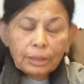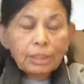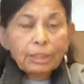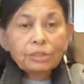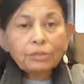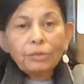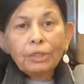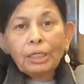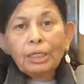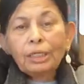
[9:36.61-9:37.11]

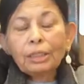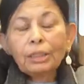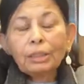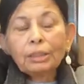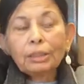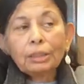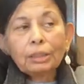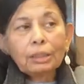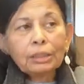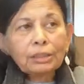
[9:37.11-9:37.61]
It's really
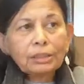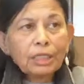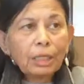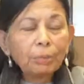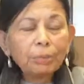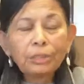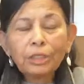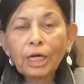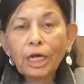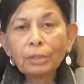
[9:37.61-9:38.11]

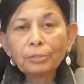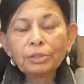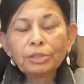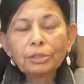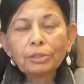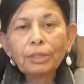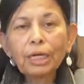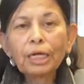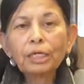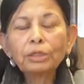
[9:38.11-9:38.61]
sometimes
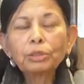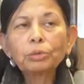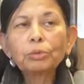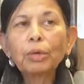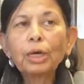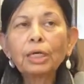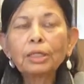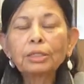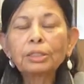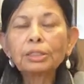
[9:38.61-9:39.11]
trying to
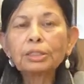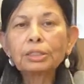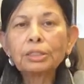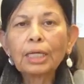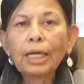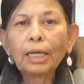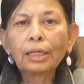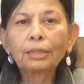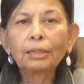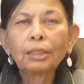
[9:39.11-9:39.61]

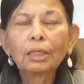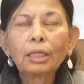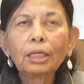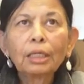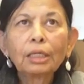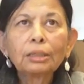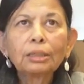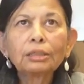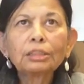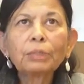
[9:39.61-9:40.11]
understand
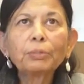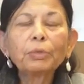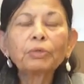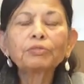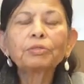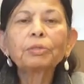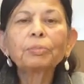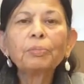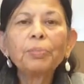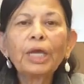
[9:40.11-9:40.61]
some
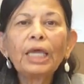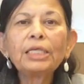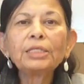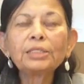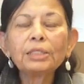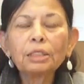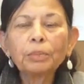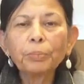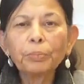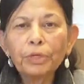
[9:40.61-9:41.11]
of the
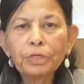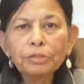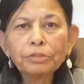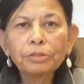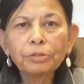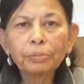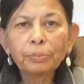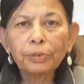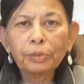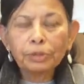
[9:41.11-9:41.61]
basic
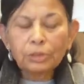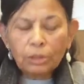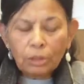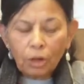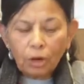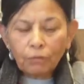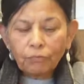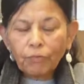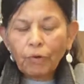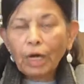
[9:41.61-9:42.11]
principles
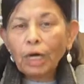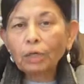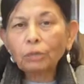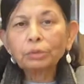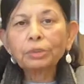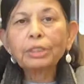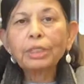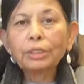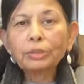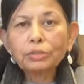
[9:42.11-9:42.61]
of how
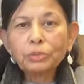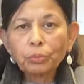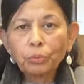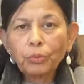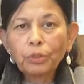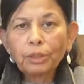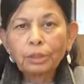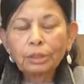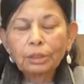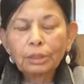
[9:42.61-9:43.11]
things
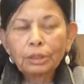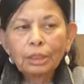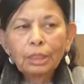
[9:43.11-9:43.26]
work.